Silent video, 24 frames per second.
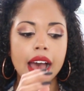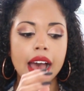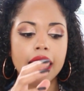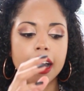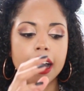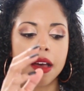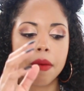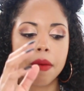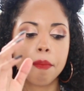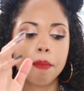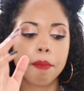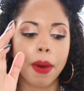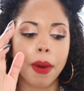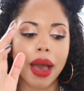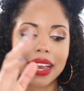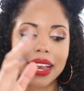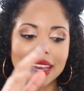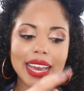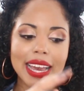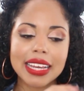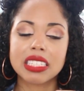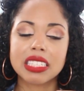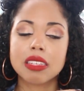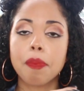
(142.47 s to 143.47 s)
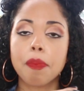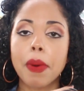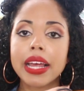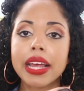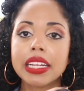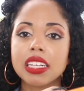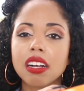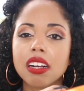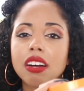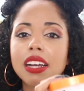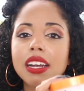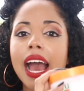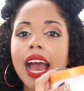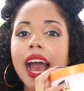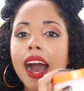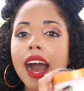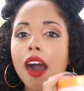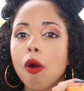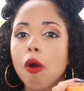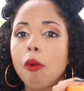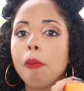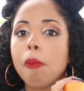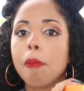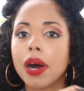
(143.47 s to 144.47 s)
But again, depending on
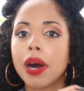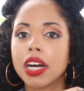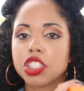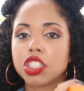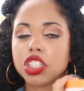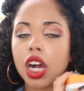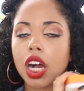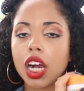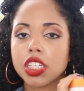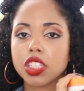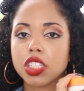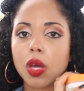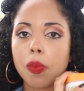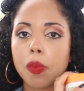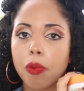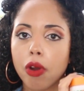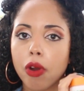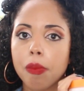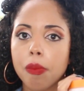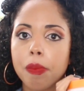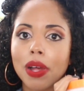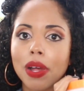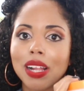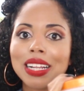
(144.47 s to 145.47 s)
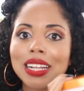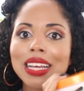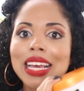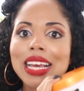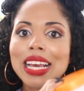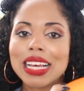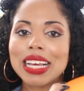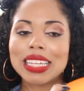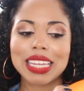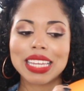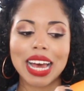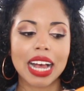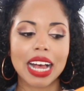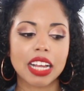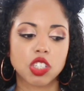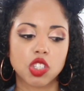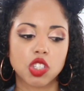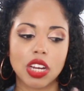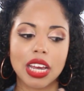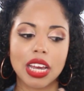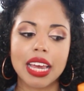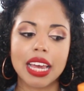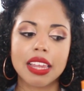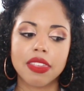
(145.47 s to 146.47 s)
how much isopropyl is
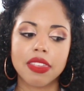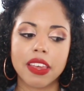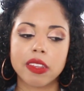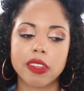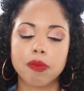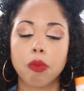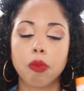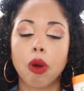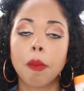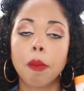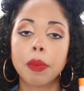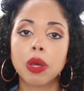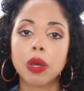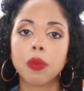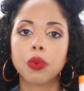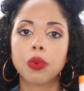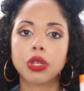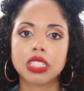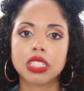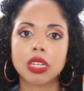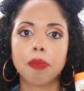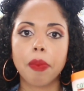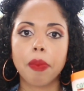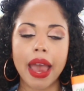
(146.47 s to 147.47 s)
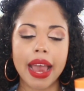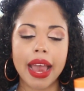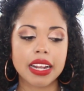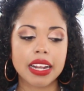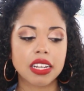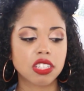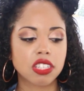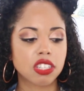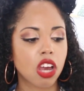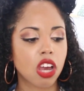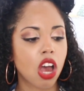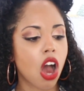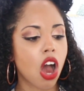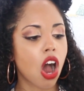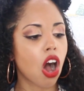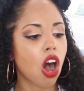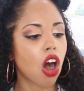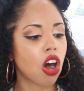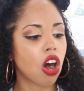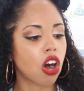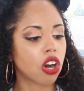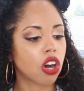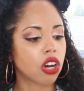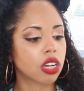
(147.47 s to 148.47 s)
actually in this probably would depend
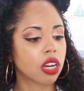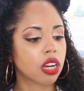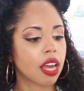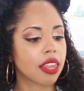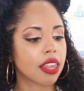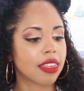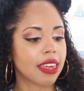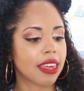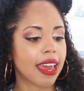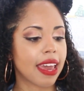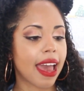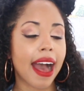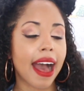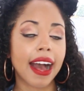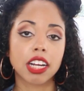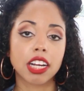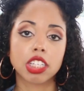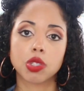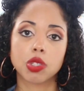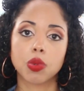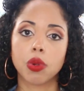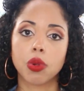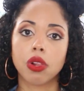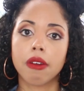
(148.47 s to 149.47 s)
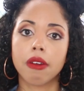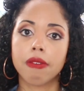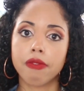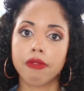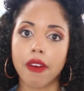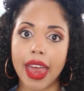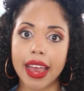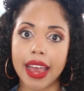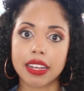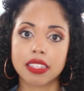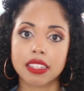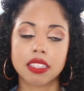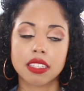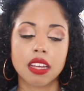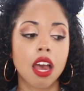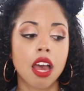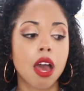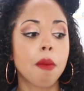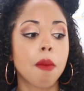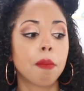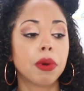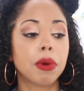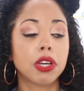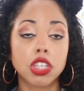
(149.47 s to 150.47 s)
on the actual effects.
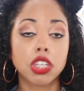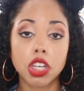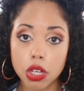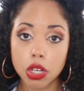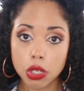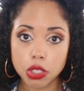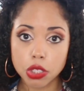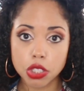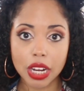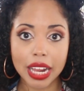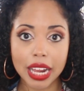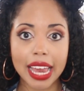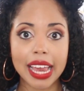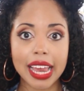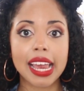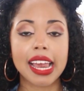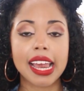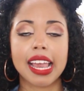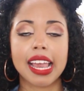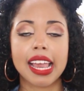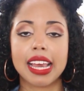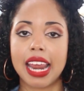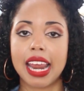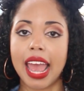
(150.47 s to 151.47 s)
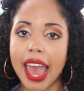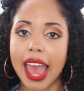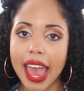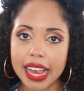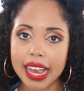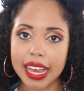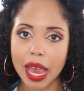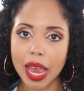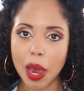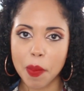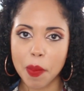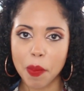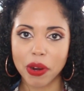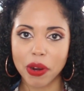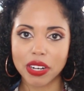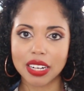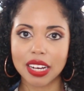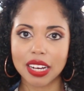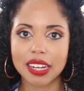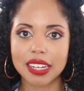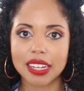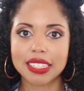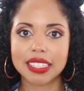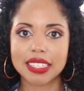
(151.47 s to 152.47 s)
But usually in hair care
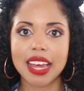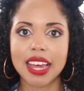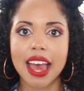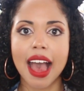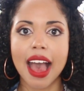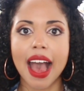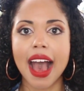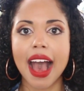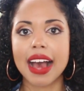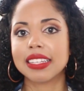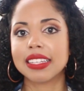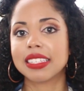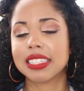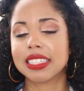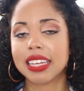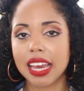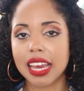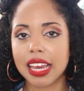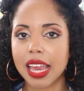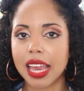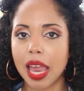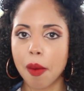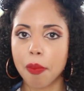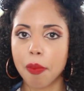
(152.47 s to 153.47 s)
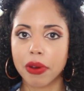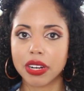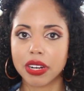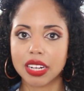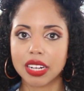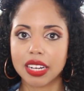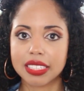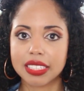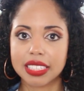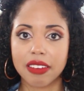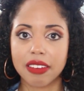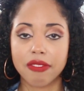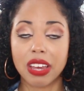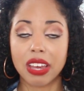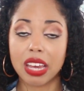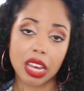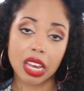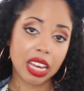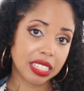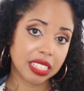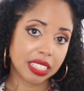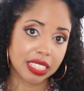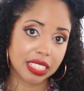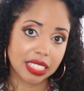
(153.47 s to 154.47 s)
products and skincare products, if
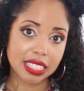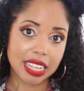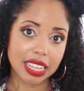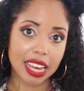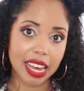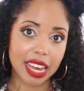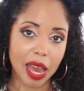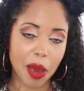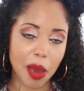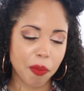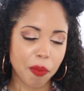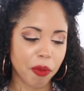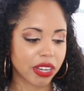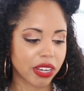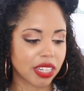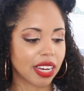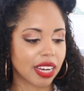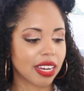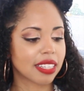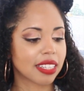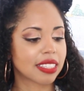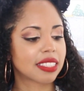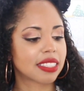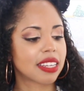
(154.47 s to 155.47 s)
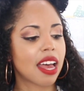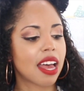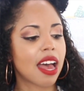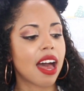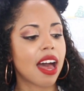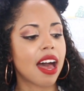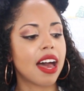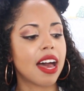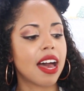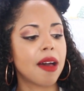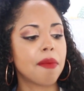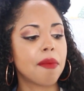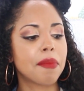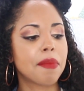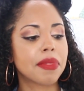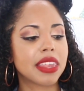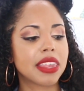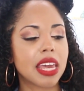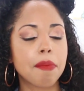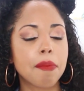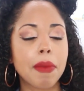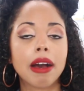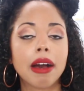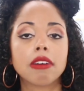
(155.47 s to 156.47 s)
it is in skincare products,
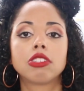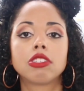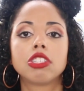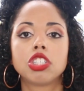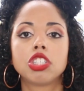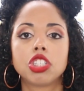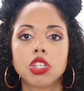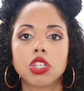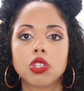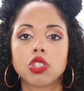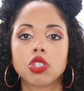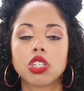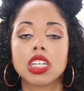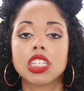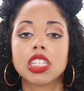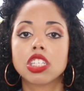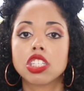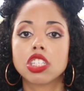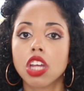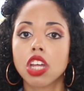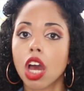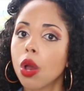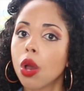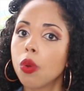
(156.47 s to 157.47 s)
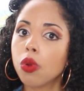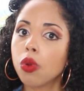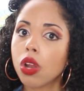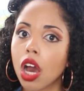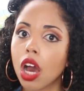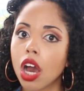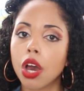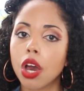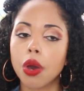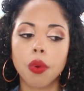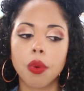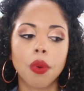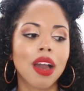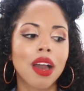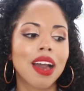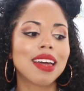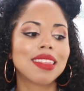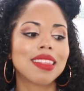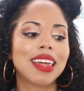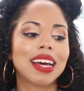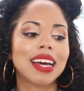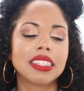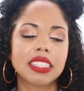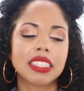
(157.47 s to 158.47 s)
the amount is usually so low
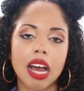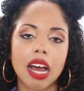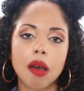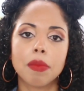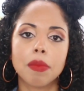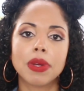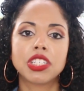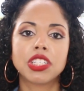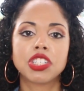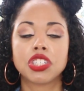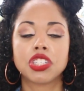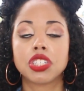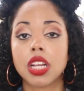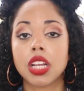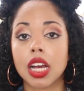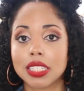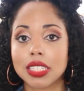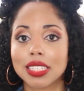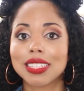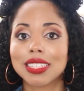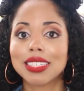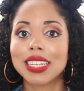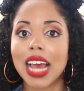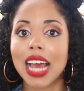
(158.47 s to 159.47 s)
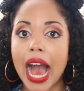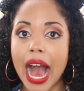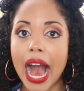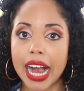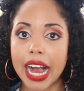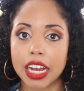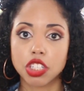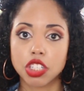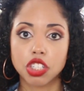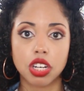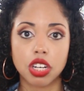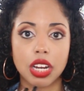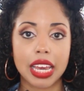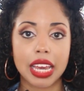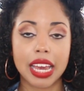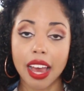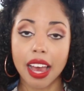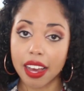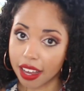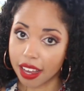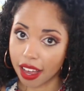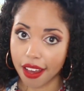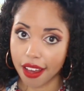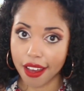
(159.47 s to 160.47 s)
that damage doesn't actually
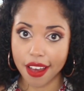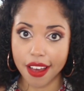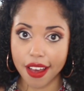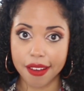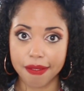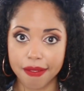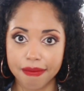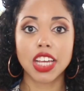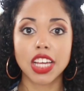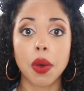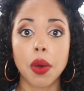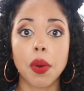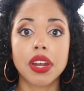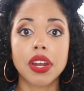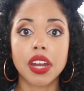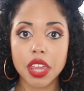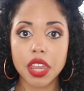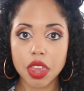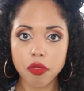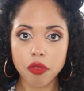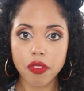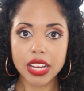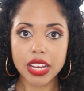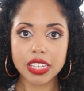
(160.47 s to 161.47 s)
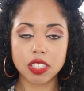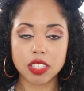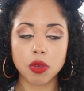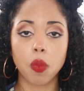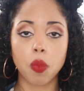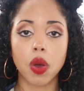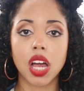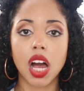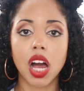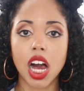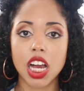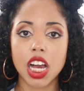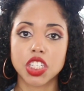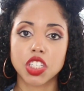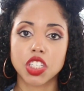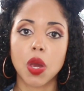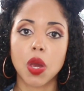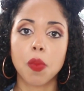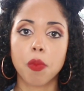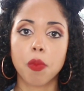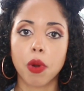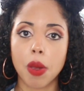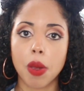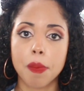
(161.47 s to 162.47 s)
occur. So another reason why
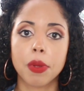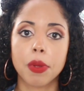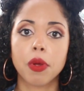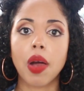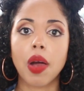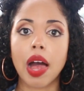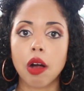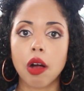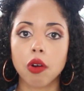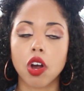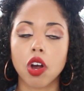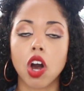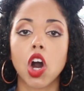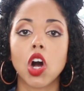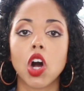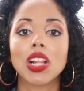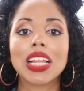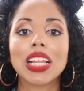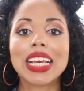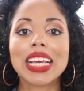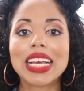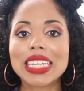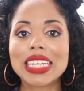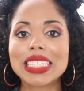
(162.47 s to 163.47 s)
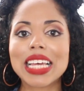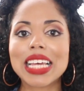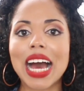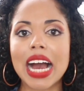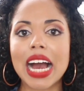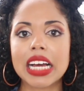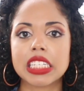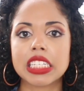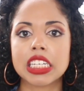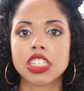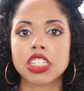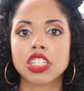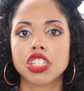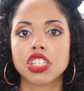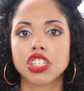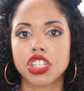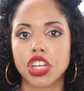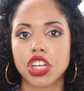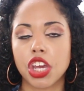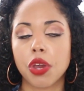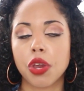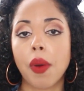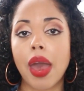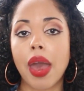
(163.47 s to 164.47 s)
isopropyl alcohol is added
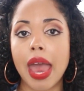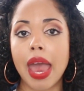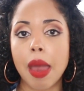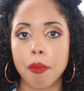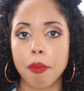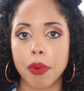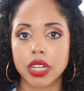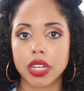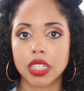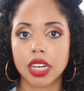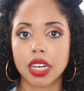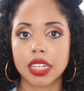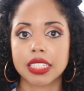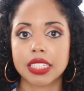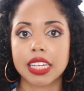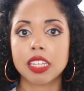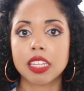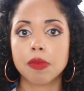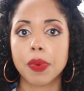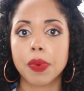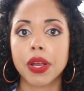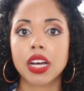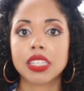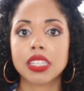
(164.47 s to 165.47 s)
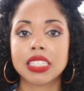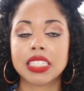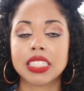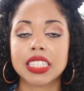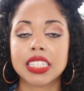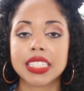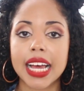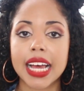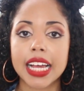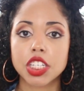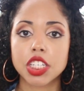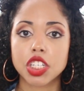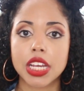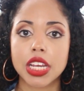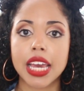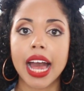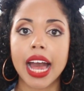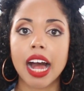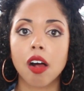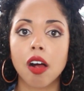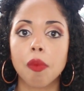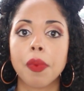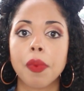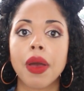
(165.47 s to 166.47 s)
to hair products is because it does actually
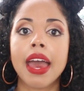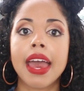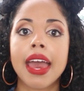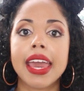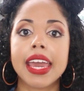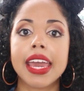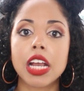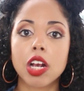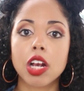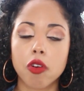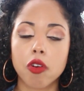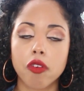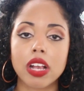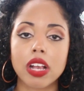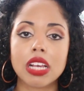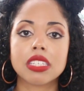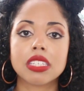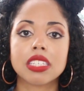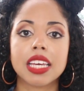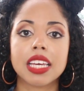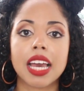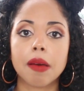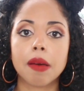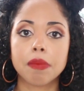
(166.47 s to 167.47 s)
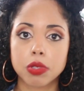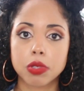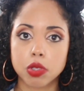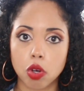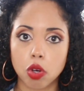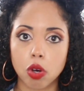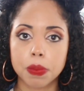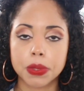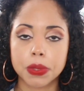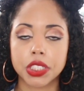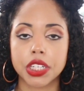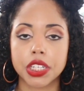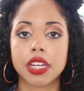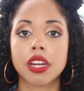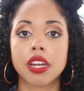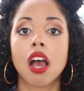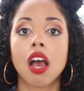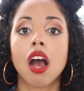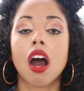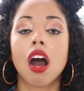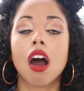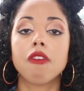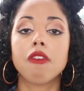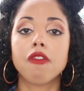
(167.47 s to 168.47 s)
help increase the absorption
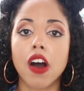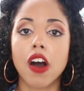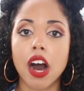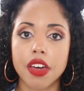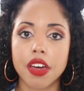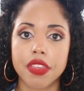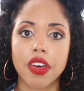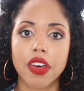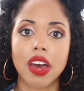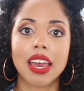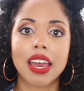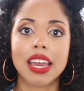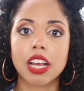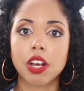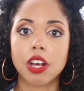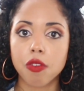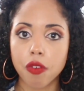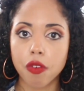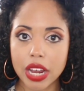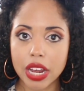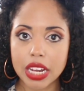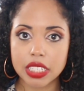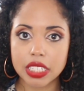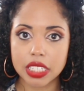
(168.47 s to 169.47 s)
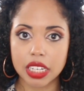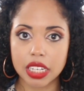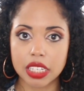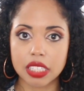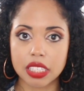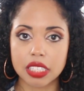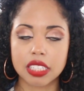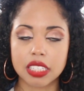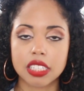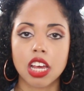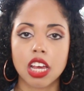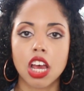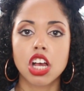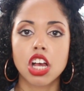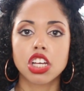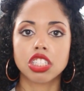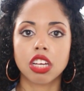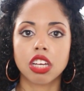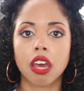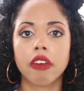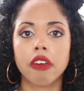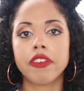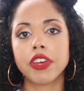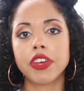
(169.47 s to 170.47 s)
of other ingredients.
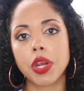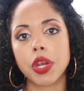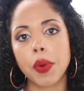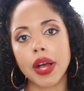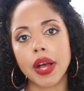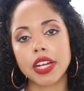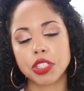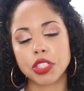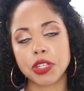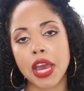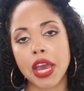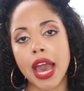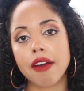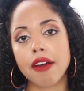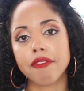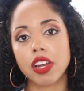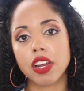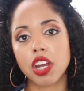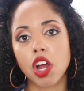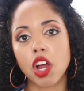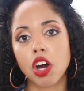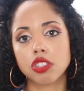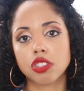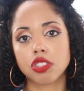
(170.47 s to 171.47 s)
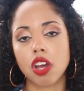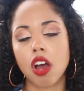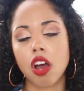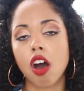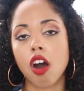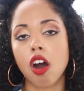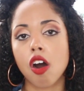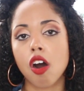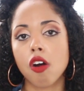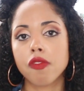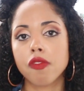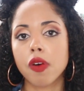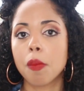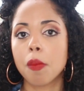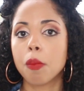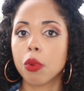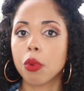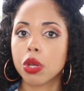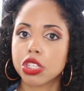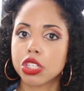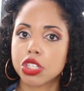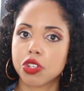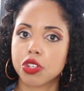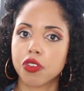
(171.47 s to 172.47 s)
So if you do actually have a lot of
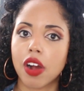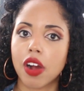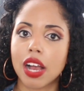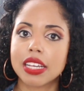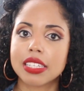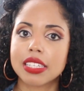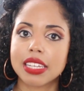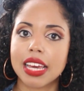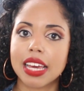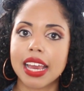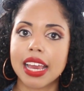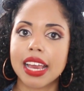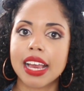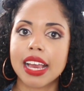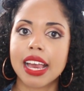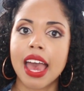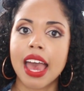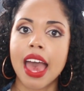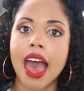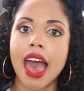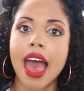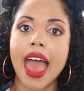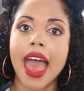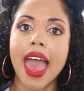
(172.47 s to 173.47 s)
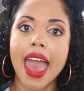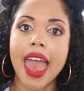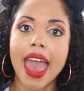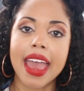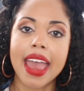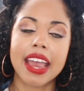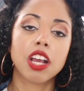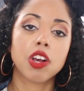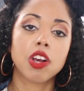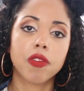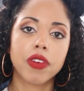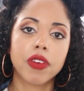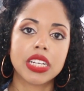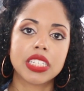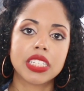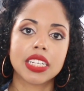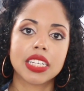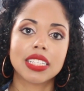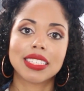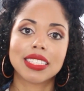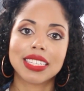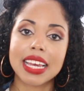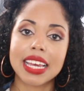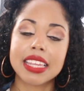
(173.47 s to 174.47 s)
moisturizing hair
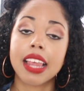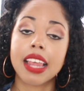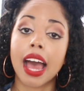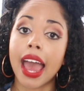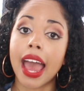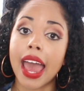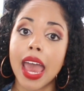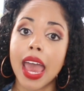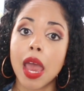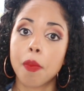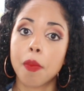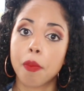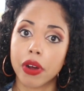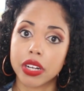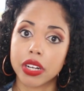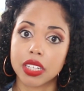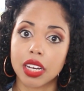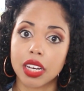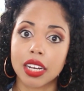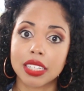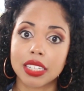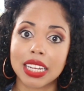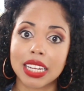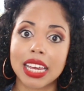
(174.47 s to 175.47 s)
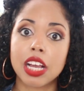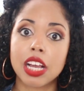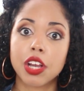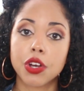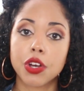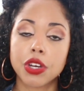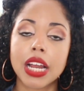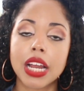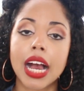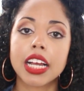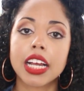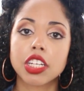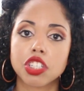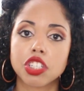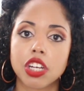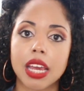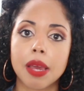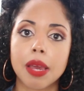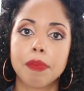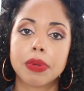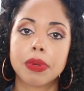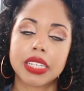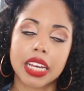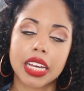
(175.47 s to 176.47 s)
ingredients in that hair product, it could
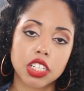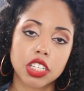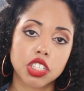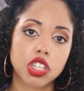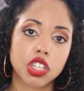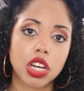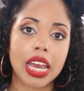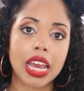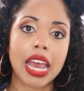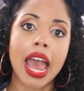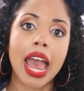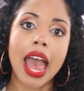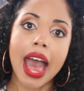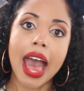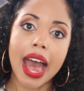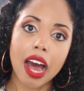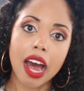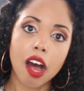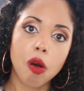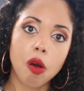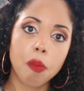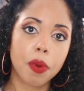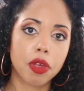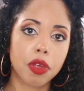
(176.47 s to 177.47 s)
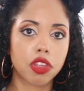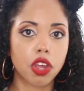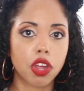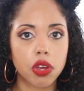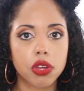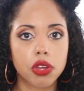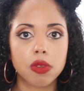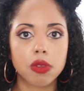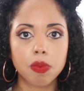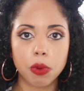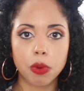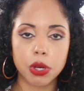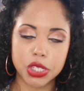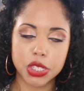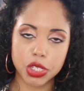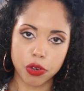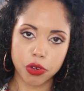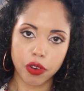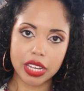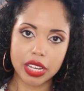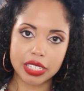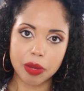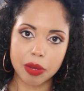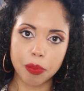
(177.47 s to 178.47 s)
actually potentially help those
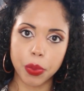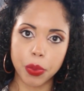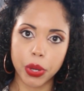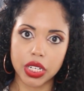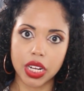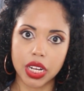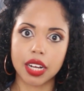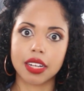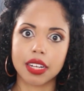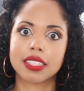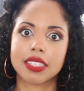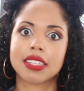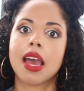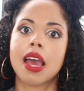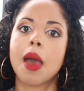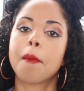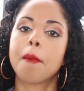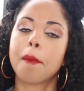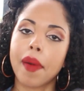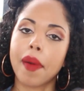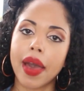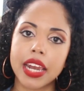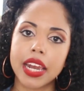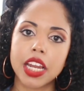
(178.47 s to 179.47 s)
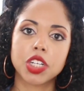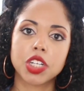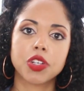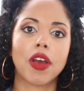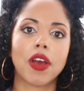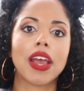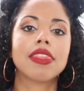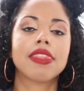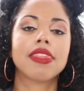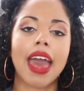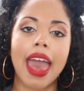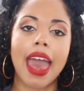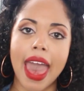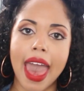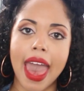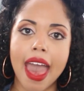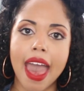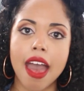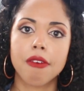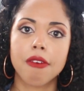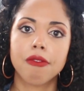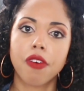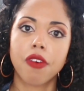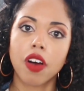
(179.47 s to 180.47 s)
moisturizing products penetrate the
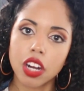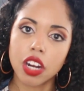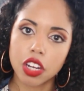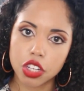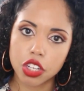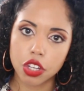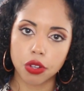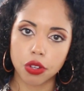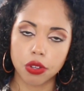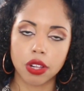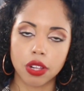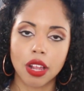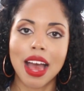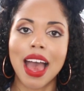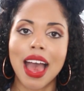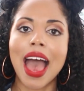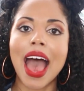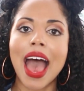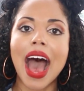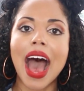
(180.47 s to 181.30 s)
hair follicle.